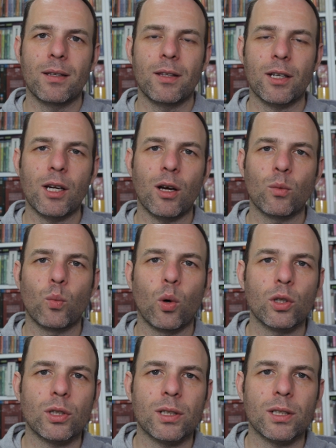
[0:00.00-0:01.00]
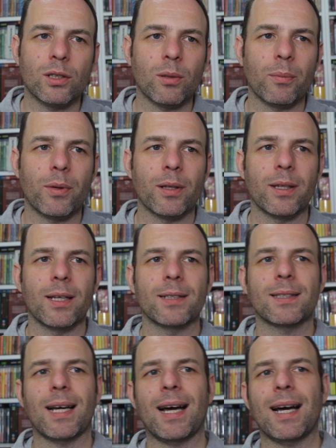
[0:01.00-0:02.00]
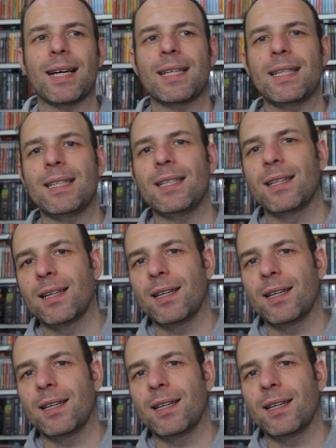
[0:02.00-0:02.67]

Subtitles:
The Great Unwatched is something that I